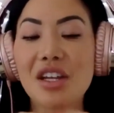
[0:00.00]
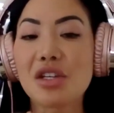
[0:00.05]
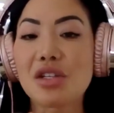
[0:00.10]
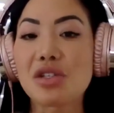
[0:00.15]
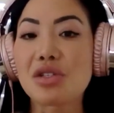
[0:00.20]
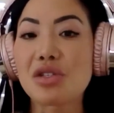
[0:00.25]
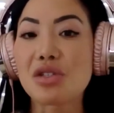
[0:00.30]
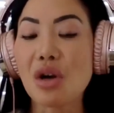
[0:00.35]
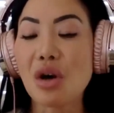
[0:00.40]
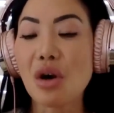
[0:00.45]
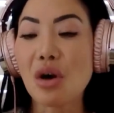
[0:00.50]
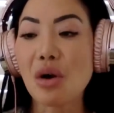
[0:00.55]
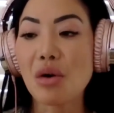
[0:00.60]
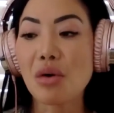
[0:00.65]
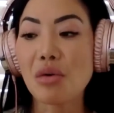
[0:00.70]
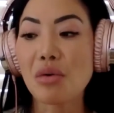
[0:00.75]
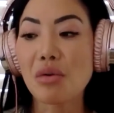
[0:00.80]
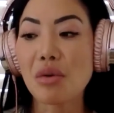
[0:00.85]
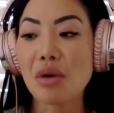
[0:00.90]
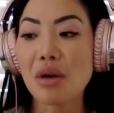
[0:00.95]

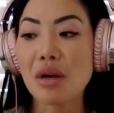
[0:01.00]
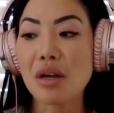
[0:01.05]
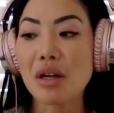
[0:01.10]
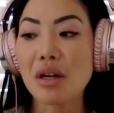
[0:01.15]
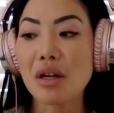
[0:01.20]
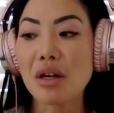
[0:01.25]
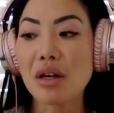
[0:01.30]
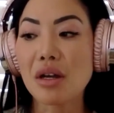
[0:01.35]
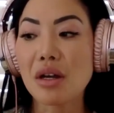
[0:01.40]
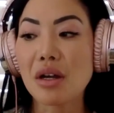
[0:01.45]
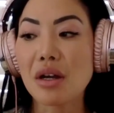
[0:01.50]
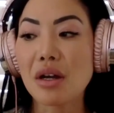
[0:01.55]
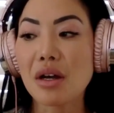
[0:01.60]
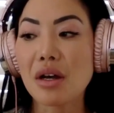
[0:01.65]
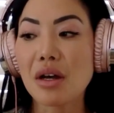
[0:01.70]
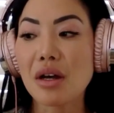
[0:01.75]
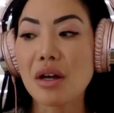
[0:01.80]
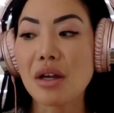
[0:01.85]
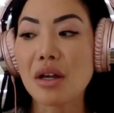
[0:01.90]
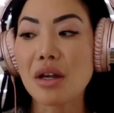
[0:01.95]
So
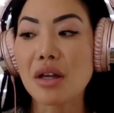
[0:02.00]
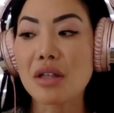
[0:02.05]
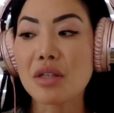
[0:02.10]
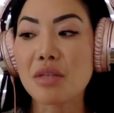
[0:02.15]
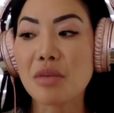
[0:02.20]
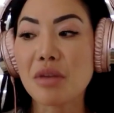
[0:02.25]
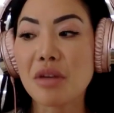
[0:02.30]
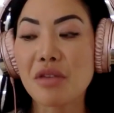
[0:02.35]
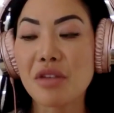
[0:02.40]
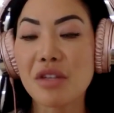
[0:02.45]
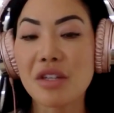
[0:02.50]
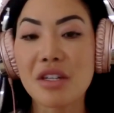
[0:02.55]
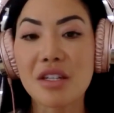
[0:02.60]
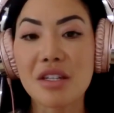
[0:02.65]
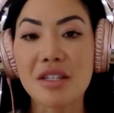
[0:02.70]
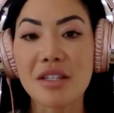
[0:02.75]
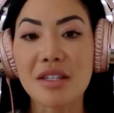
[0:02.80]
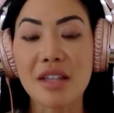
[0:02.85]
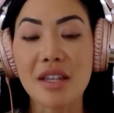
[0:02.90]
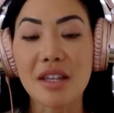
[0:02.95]
it's a perfect
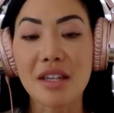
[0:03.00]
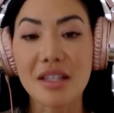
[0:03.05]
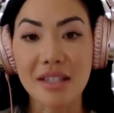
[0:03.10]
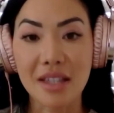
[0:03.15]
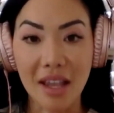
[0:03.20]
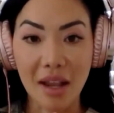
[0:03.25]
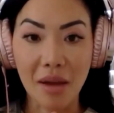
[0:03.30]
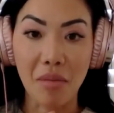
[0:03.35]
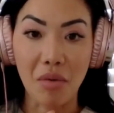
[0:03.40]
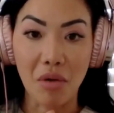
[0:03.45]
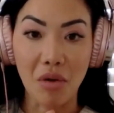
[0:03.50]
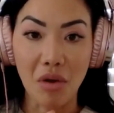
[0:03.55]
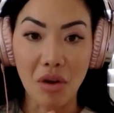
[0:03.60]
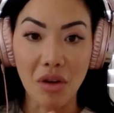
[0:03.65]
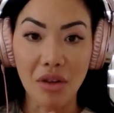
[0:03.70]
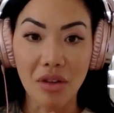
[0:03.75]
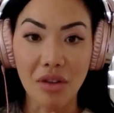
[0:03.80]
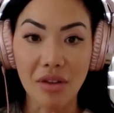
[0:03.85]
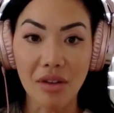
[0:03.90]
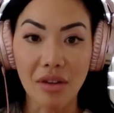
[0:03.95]

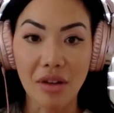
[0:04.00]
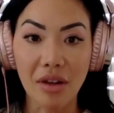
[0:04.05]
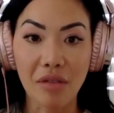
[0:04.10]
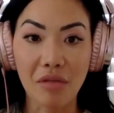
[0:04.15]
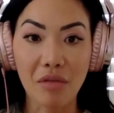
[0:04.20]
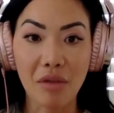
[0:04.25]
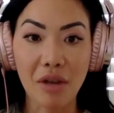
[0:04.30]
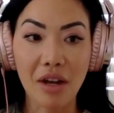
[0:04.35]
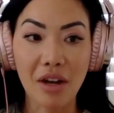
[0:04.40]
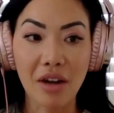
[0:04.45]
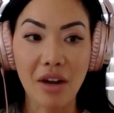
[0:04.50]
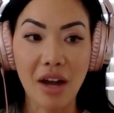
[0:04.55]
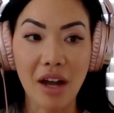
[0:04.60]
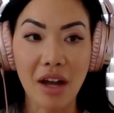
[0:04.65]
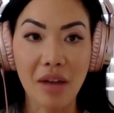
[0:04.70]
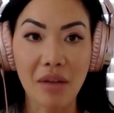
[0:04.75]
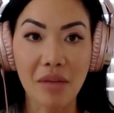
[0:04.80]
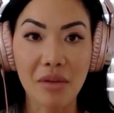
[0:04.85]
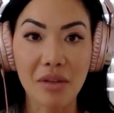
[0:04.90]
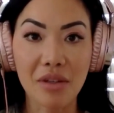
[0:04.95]
example of where
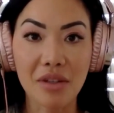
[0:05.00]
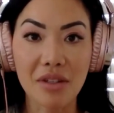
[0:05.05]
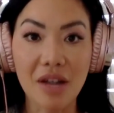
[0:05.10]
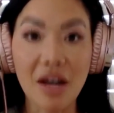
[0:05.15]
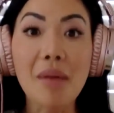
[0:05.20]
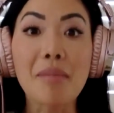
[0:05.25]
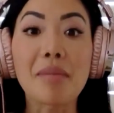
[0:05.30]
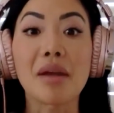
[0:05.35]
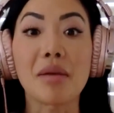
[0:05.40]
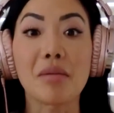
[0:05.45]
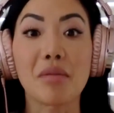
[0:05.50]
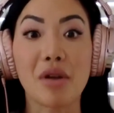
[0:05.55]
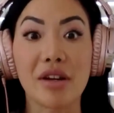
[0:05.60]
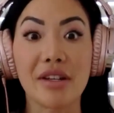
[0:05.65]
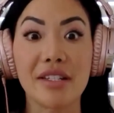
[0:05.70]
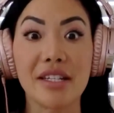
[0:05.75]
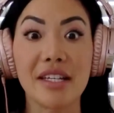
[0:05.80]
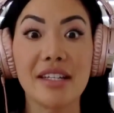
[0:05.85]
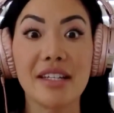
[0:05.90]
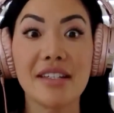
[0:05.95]
I was not being
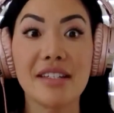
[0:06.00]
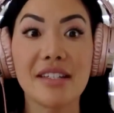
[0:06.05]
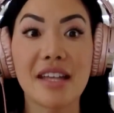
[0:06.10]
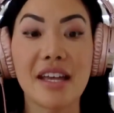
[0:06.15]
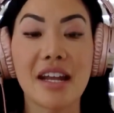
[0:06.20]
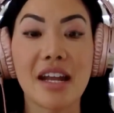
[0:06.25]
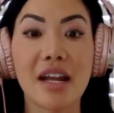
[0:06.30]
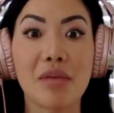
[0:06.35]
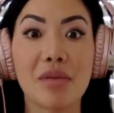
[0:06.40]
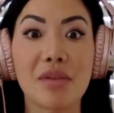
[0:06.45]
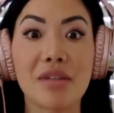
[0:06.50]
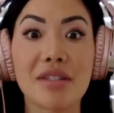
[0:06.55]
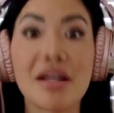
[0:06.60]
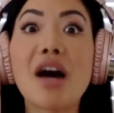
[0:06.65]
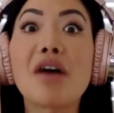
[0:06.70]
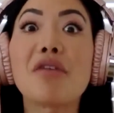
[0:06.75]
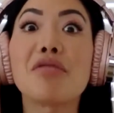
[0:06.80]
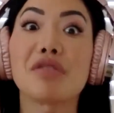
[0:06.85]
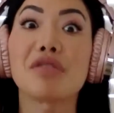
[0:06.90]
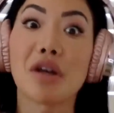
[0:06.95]
present and I was
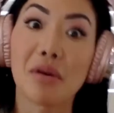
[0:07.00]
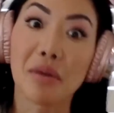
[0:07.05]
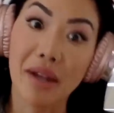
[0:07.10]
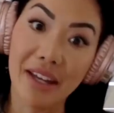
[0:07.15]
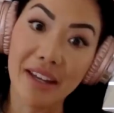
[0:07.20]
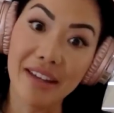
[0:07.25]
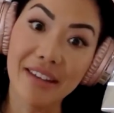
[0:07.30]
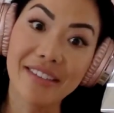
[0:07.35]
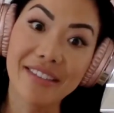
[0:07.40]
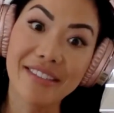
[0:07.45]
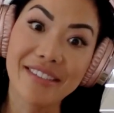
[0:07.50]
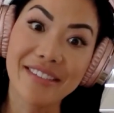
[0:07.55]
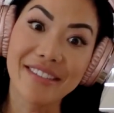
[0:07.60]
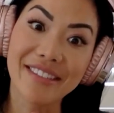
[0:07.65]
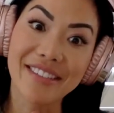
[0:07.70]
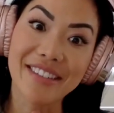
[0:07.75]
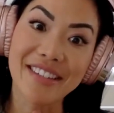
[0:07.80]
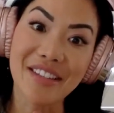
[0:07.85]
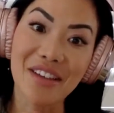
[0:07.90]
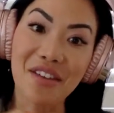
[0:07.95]
not flowing
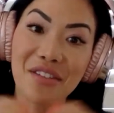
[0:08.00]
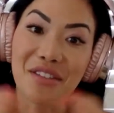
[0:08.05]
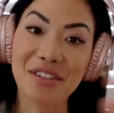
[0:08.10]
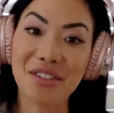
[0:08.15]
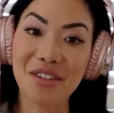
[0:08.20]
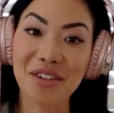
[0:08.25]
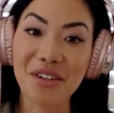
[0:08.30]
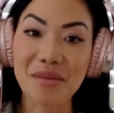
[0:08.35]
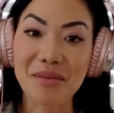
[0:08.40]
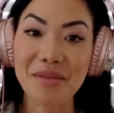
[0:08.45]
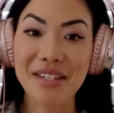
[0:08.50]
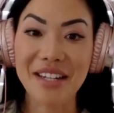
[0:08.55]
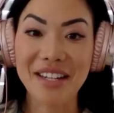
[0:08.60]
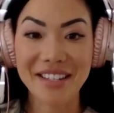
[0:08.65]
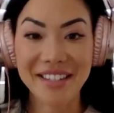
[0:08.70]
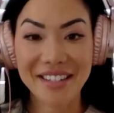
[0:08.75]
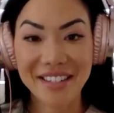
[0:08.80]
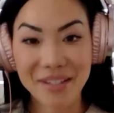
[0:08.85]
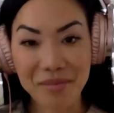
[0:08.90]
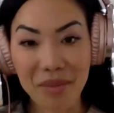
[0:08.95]
because all the
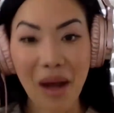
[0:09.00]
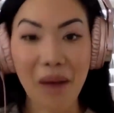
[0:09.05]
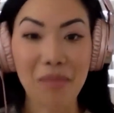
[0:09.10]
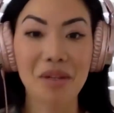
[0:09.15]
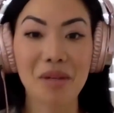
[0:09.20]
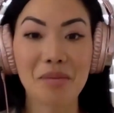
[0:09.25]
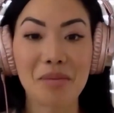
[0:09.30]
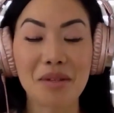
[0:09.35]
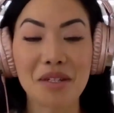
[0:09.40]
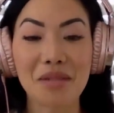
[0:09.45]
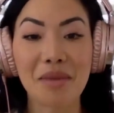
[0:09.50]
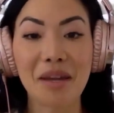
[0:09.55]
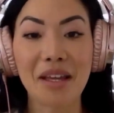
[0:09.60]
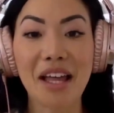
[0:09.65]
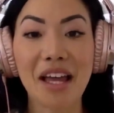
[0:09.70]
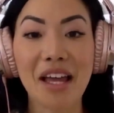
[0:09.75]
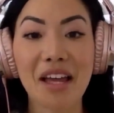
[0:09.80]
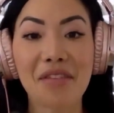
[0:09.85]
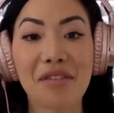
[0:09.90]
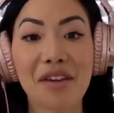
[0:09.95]
circumstances popped up into my
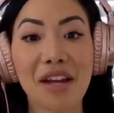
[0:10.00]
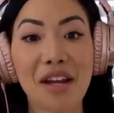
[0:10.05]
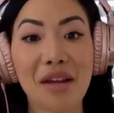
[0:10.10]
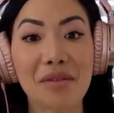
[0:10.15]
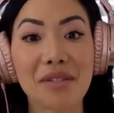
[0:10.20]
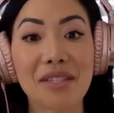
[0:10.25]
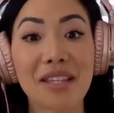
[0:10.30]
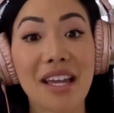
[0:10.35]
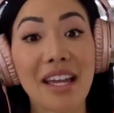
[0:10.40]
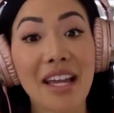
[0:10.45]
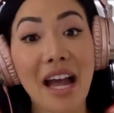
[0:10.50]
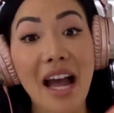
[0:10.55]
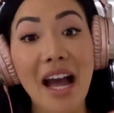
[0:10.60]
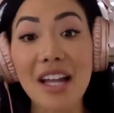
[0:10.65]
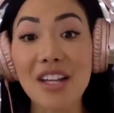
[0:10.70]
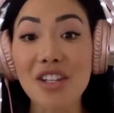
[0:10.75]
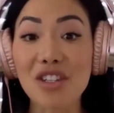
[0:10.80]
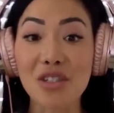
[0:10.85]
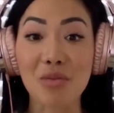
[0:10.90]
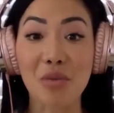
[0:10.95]
life. And I was like,
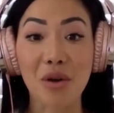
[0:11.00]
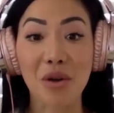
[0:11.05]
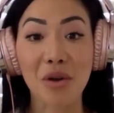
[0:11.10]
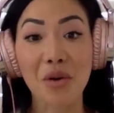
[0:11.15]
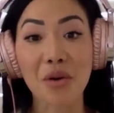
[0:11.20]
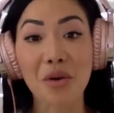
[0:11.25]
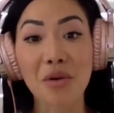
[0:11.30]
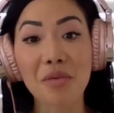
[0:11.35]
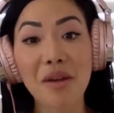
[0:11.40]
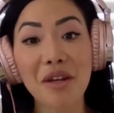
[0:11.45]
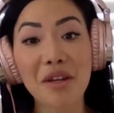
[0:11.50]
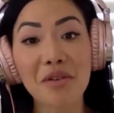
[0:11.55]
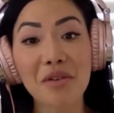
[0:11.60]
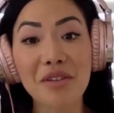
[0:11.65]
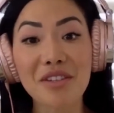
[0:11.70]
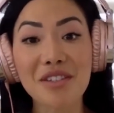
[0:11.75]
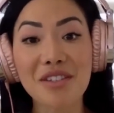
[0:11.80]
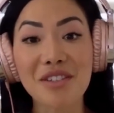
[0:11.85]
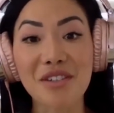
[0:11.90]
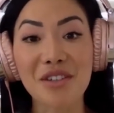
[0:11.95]
I just want to hold my
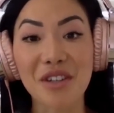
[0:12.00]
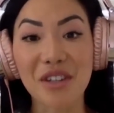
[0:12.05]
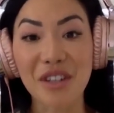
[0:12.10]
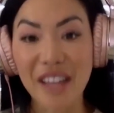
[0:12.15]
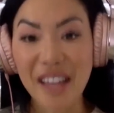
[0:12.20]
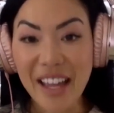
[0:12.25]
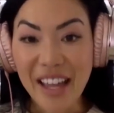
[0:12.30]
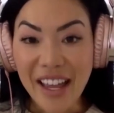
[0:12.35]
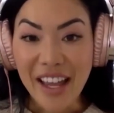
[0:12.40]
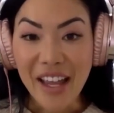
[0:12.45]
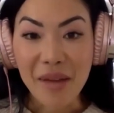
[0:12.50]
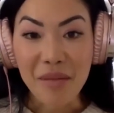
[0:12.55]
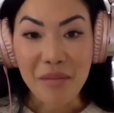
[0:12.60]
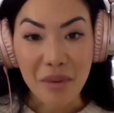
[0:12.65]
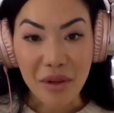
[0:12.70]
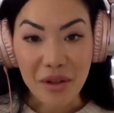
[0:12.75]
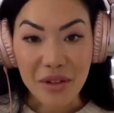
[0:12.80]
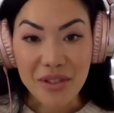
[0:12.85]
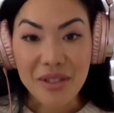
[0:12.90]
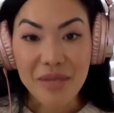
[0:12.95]
crystal
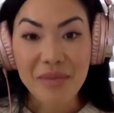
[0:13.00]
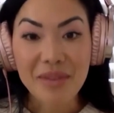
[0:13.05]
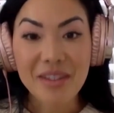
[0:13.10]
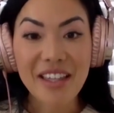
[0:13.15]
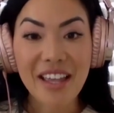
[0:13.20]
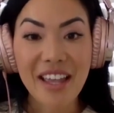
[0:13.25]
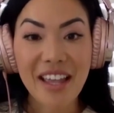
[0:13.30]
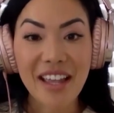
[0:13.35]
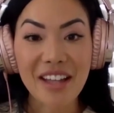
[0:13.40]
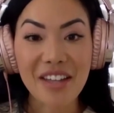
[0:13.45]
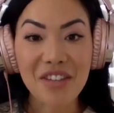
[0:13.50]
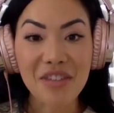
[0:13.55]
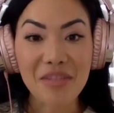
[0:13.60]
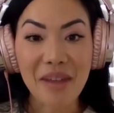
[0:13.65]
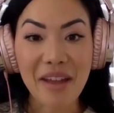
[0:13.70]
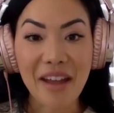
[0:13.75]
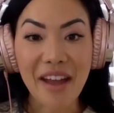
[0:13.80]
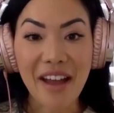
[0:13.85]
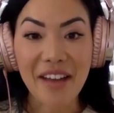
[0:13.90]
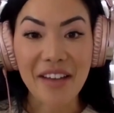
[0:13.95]
and burn some sage in
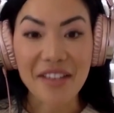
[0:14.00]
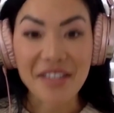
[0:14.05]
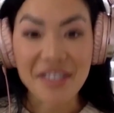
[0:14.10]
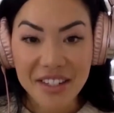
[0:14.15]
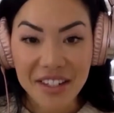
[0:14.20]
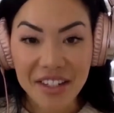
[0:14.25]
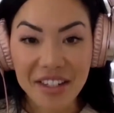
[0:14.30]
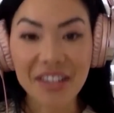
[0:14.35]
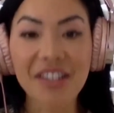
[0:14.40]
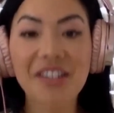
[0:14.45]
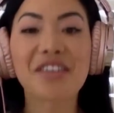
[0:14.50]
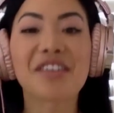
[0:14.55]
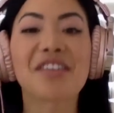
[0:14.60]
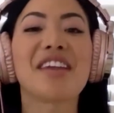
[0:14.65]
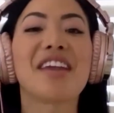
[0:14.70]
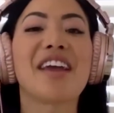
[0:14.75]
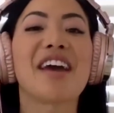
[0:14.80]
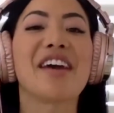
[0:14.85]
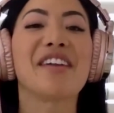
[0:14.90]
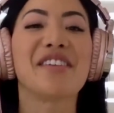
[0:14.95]
my house to clear
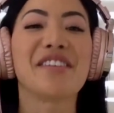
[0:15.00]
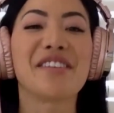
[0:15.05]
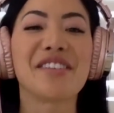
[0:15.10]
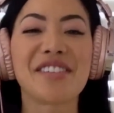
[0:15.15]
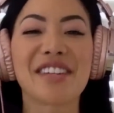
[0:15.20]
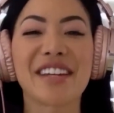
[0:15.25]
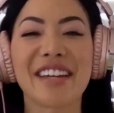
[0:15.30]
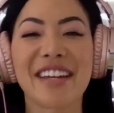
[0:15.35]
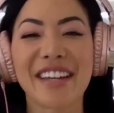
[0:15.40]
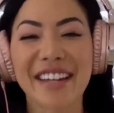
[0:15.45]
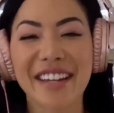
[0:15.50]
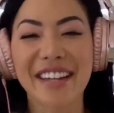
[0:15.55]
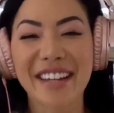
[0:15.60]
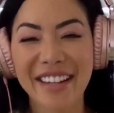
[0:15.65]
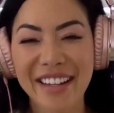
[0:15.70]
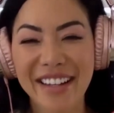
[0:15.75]
the energy.